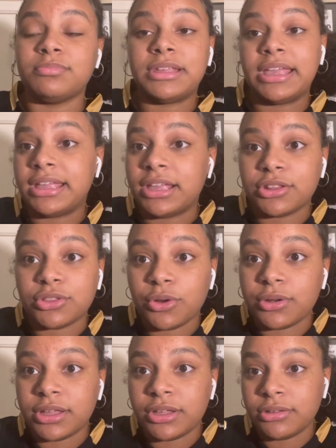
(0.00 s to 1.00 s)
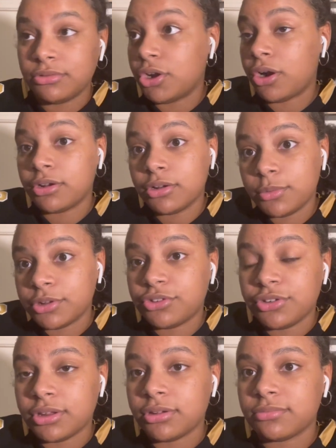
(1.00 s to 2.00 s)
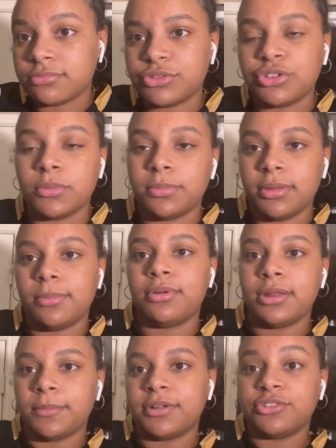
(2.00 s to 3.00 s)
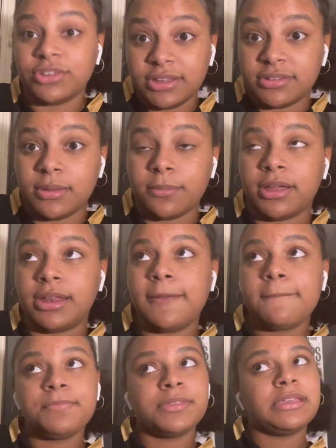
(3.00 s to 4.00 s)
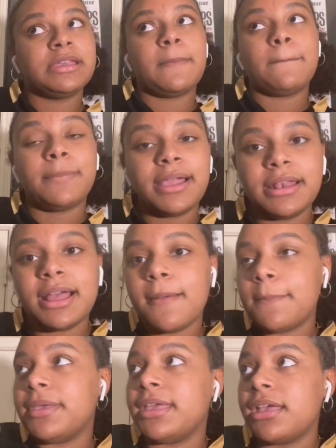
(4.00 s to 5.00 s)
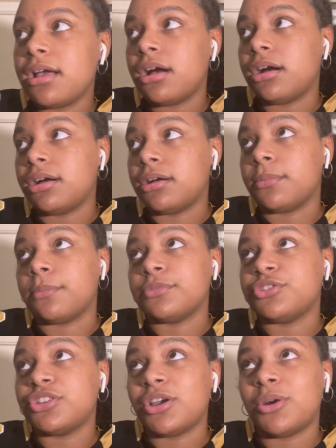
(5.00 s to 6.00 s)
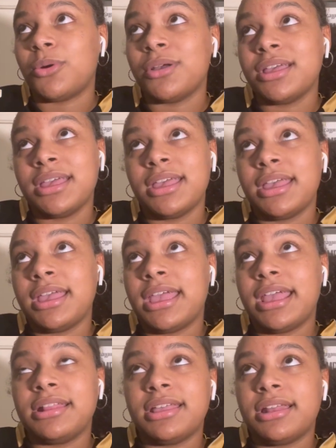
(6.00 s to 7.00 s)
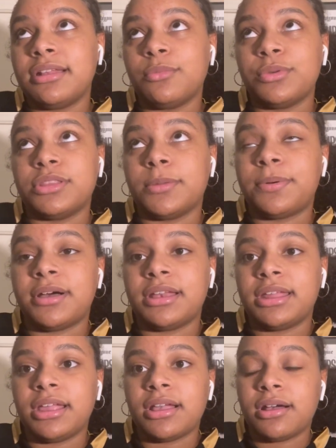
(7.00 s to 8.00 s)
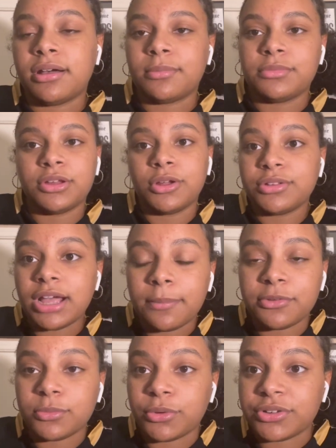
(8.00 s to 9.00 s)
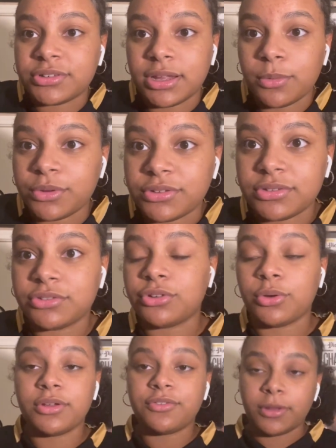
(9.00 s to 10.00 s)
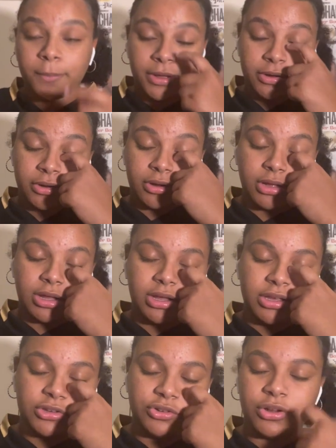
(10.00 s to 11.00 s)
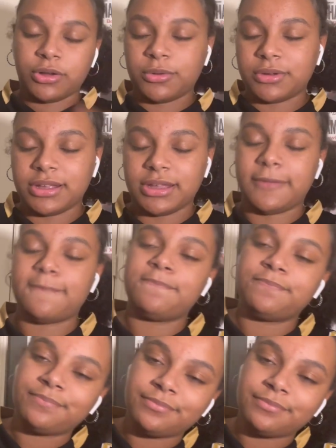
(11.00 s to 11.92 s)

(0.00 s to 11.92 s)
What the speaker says: Kicking a 30-yarder, which should be pretty much easy money, might not be. And then with the punting, Thomas Morstead was terrific punter. He struggled again